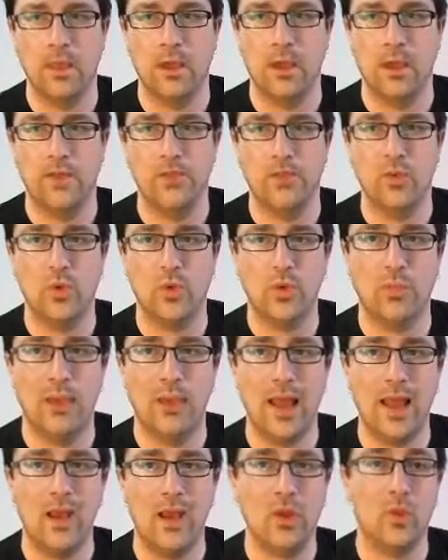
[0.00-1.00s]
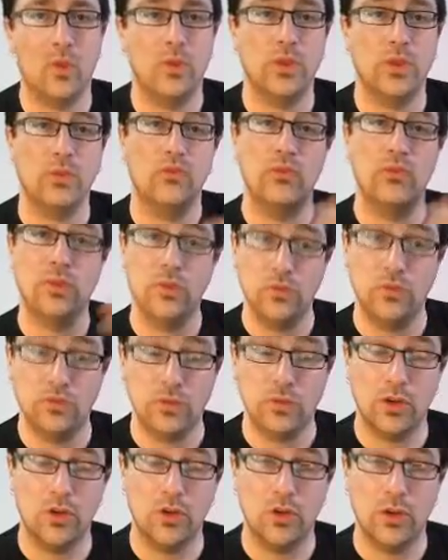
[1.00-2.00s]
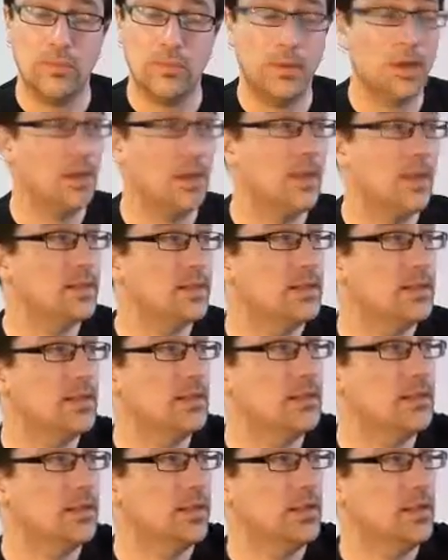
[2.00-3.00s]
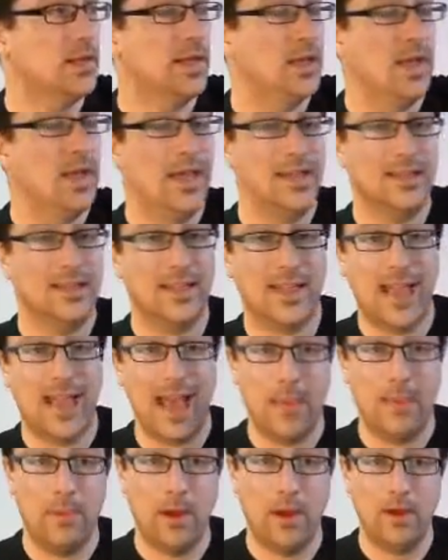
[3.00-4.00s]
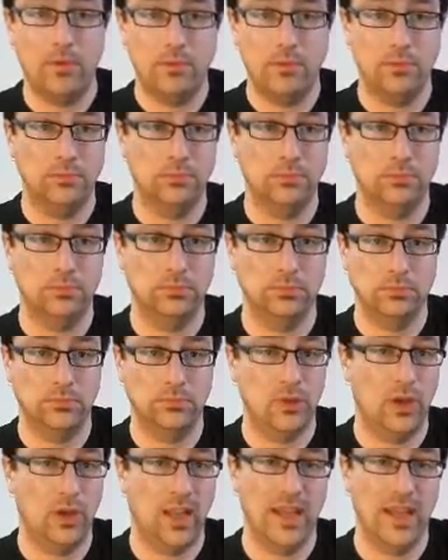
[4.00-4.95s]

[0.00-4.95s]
If you want to play along with the original recording by Oasis, it's a capo, any